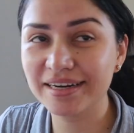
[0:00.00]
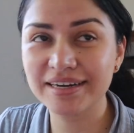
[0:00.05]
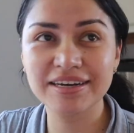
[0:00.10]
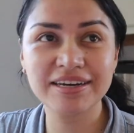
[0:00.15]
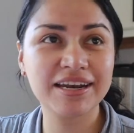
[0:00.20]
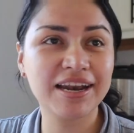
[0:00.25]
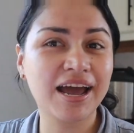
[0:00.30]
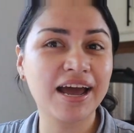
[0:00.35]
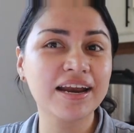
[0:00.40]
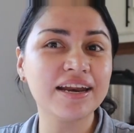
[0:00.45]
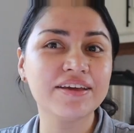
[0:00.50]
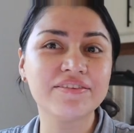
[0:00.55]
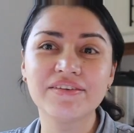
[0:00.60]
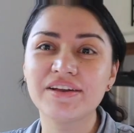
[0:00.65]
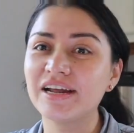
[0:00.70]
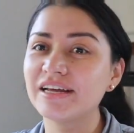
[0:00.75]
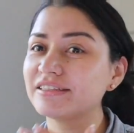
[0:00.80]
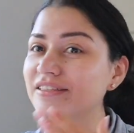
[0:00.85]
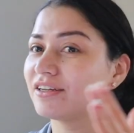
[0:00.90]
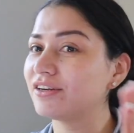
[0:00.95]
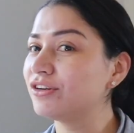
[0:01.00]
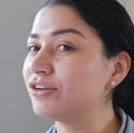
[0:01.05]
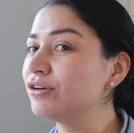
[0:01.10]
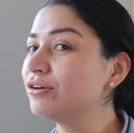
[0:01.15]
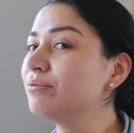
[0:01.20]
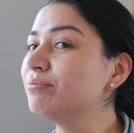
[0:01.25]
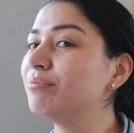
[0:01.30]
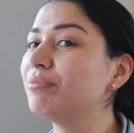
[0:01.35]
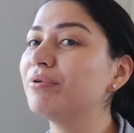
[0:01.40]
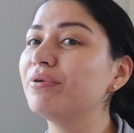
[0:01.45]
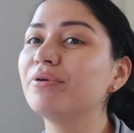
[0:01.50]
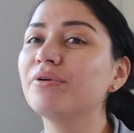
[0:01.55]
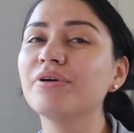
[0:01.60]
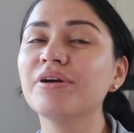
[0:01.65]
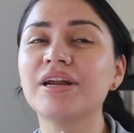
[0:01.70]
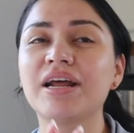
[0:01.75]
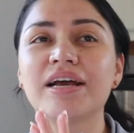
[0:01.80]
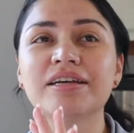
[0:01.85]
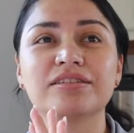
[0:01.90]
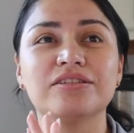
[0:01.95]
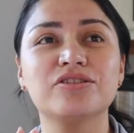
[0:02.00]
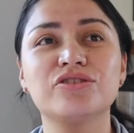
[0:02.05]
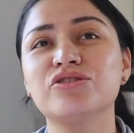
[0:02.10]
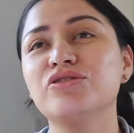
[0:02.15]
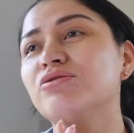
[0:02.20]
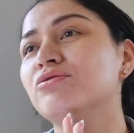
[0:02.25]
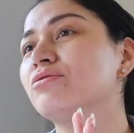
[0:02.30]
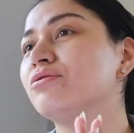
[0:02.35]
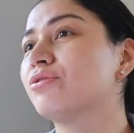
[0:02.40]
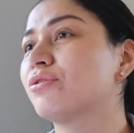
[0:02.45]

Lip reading: Not even as a newborn, as a 2,